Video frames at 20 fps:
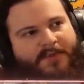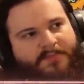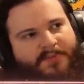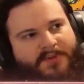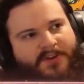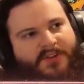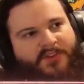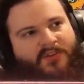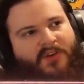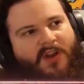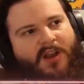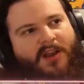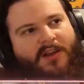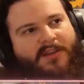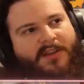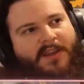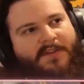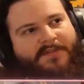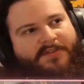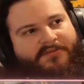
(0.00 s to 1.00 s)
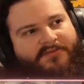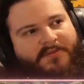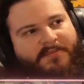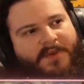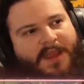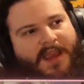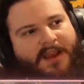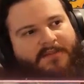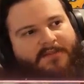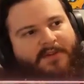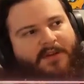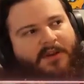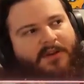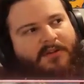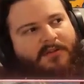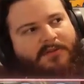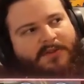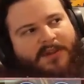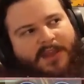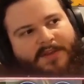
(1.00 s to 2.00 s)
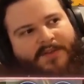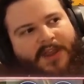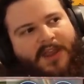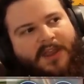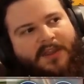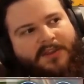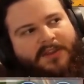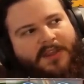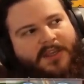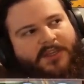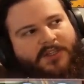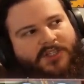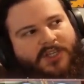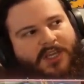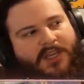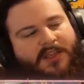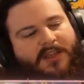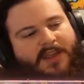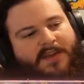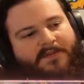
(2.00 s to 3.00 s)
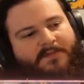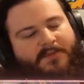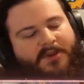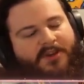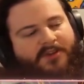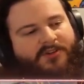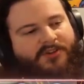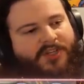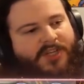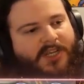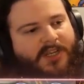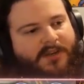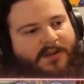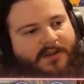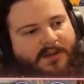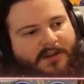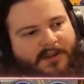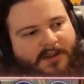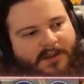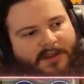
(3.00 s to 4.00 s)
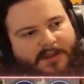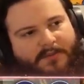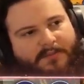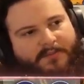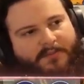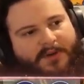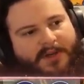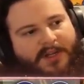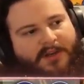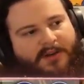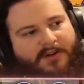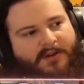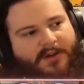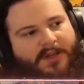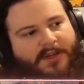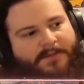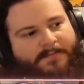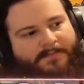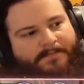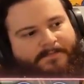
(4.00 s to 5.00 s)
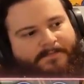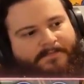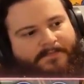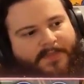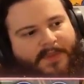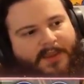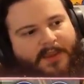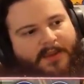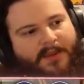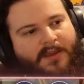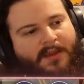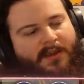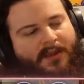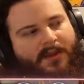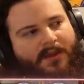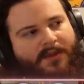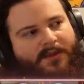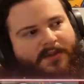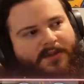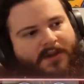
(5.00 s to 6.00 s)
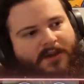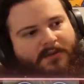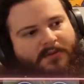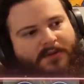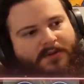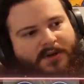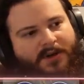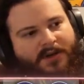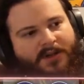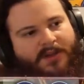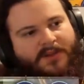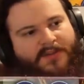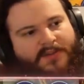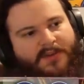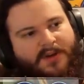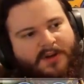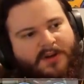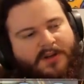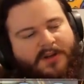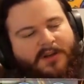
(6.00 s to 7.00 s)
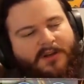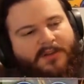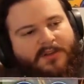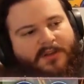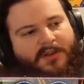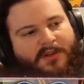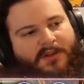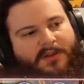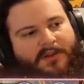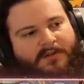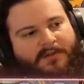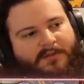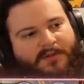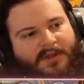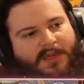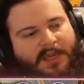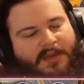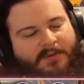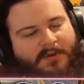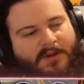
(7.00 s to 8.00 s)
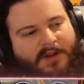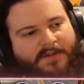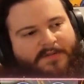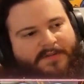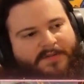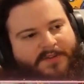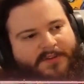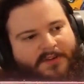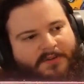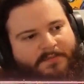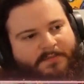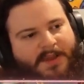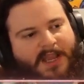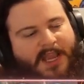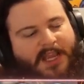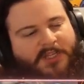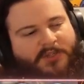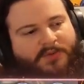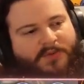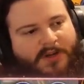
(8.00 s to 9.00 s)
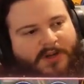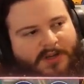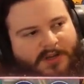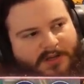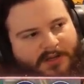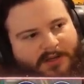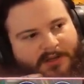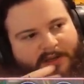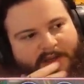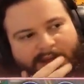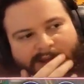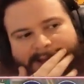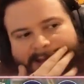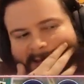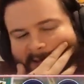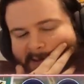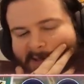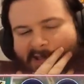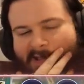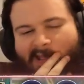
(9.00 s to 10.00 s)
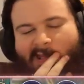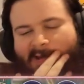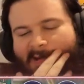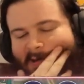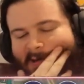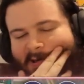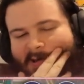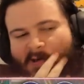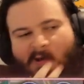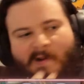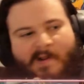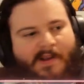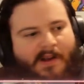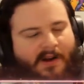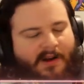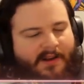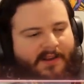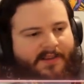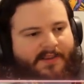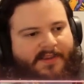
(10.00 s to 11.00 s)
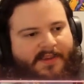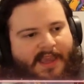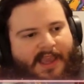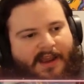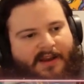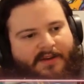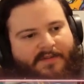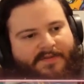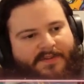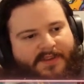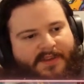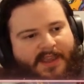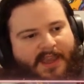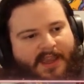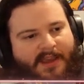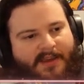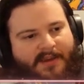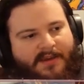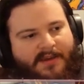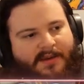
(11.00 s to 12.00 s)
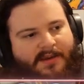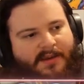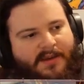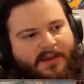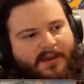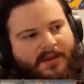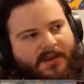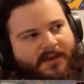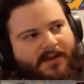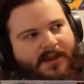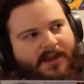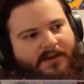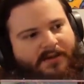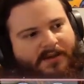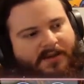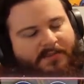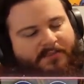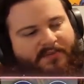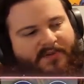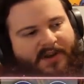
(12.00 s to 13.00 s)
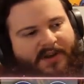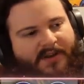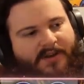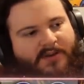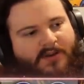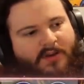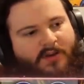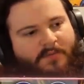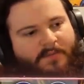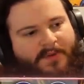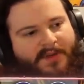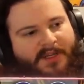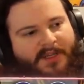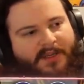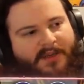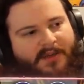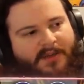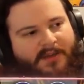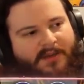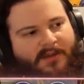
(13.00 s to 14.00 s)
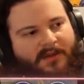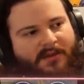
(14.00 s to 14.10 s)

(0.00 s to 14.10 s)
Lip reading: is pretty strong. They have 3 back row, they have Eldlich, and they have Mirror Jade. Pretty annoying. So we're going to start the game off with our Patchwork. Get our cards out of the deck. Now we can Brand Opening.